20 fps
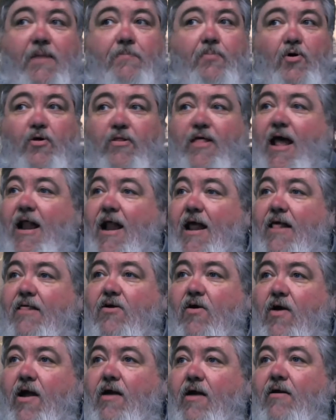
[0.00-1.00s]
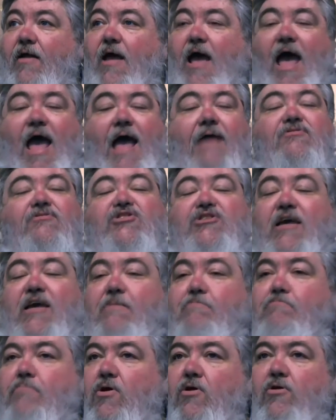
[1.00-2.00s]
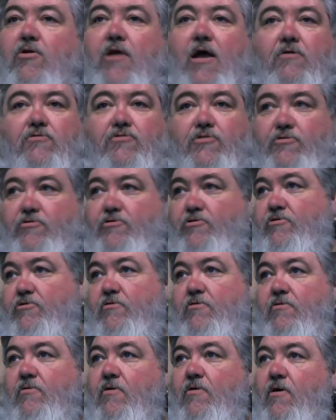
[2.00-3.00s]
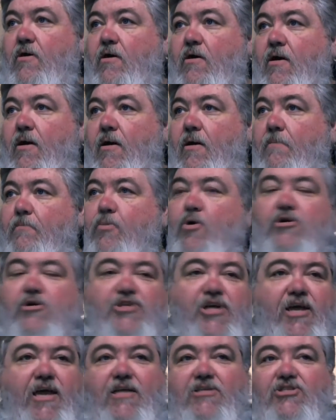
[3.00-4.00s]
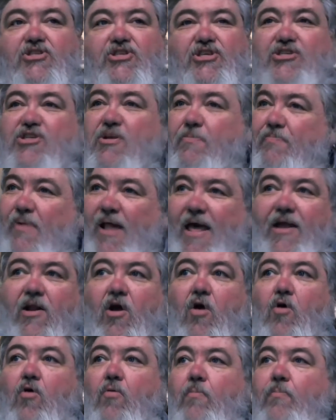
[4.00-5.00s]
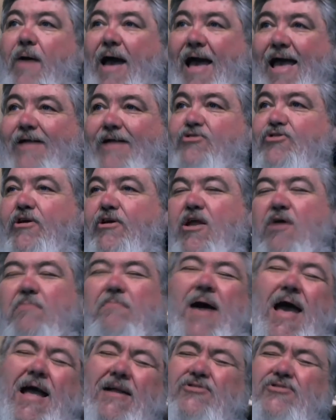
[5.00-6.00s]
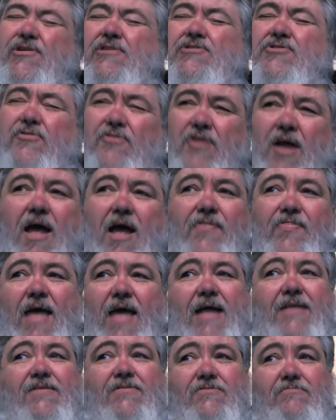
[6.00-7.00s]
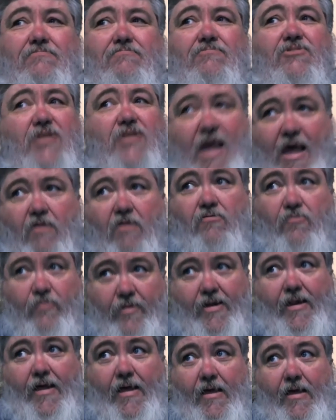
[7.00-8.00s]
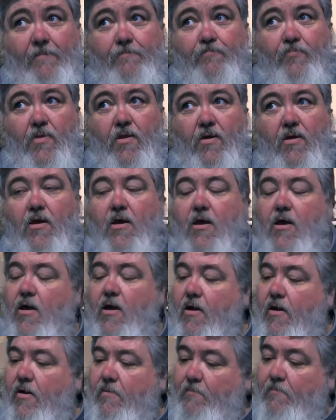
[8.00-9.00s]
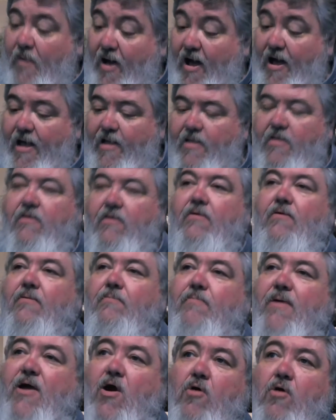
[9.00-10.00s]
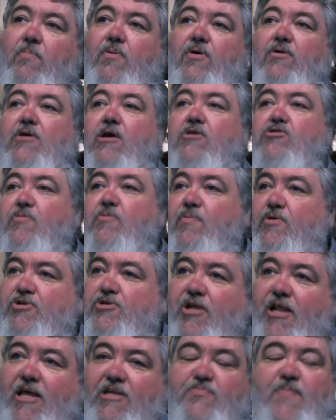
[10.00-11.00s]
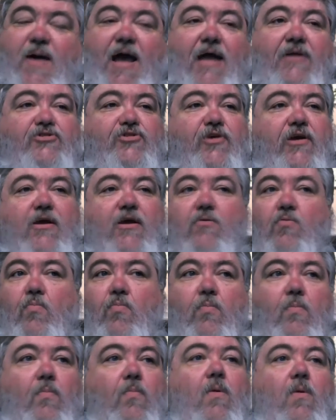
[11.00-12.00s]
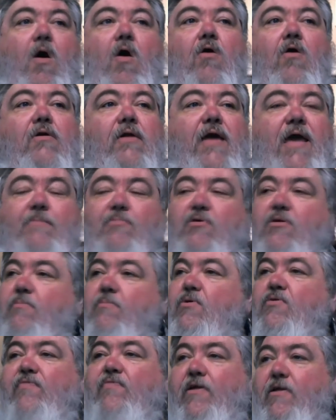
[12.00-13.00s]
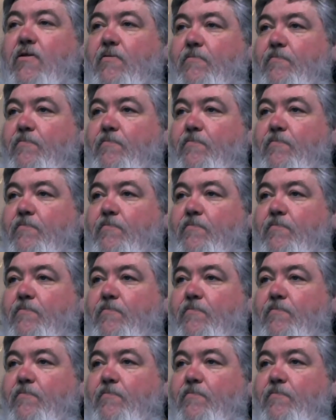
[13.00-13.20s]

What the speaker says: to pull that out of the ground. I've seen bulldozers push against just a plain old pine tree. You know, pine trees are not that stout, really. But big old bulldozer pushing against pine tree, hardly able to move it.